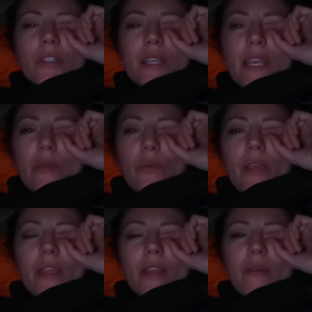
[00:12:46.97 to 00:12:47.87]
did keep
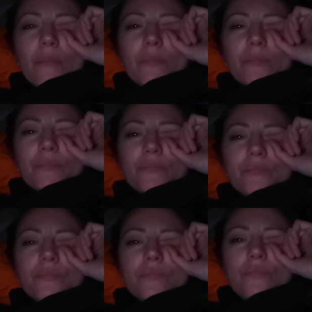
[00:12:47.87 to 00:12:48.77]
waking up.
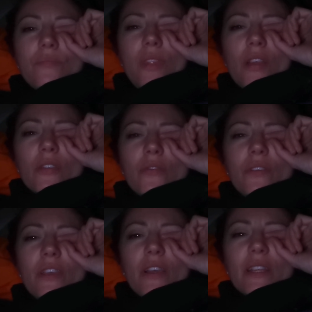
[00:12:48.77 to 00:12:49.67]
I do
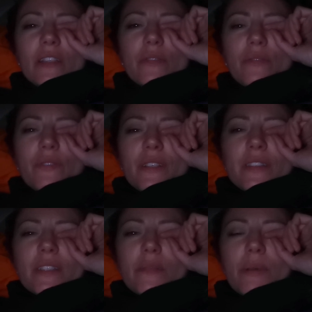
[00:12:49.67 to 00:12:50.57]
think I need to
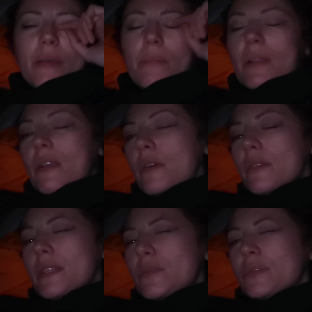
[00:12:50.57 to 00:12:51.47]
invest in a better pillow.
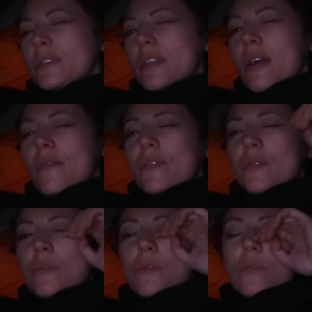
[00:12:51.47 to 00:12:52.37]
This wasn't
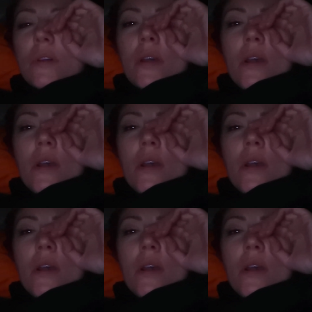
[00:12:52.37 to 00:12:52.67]
comfortable.